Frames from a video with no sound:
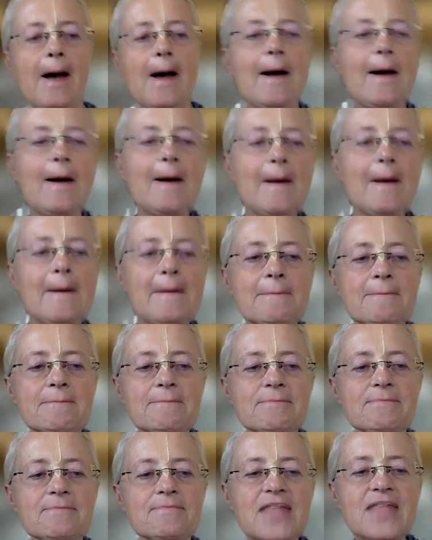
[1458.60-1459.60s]

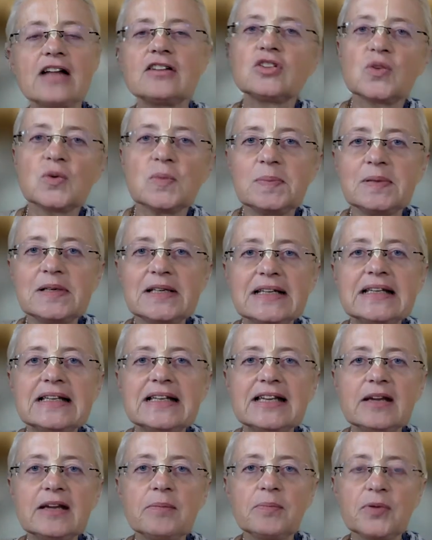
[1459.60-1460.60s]
not
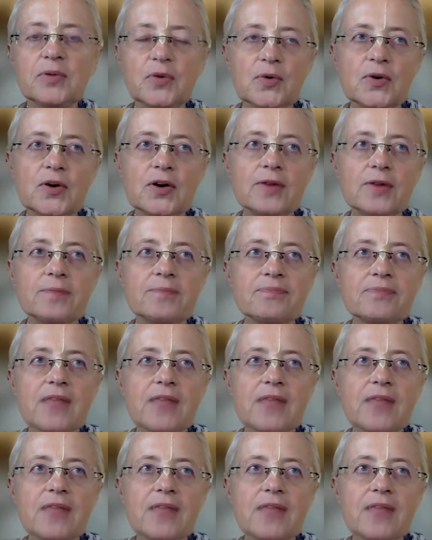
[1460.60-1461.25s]
completely pure.